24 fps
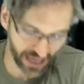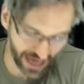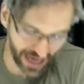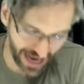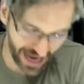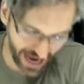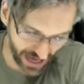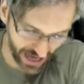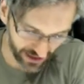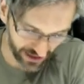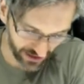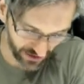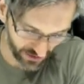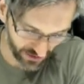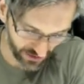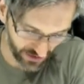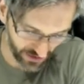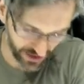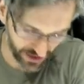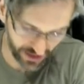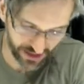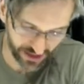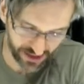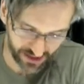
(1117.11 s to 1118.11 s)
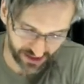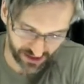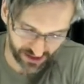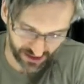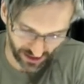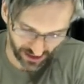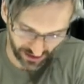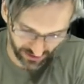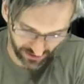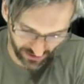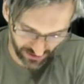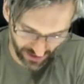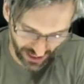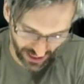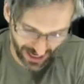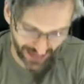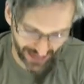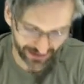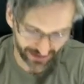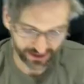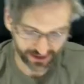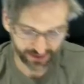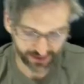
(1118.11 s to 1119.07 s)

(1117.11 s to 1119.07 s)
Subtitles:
add this and that,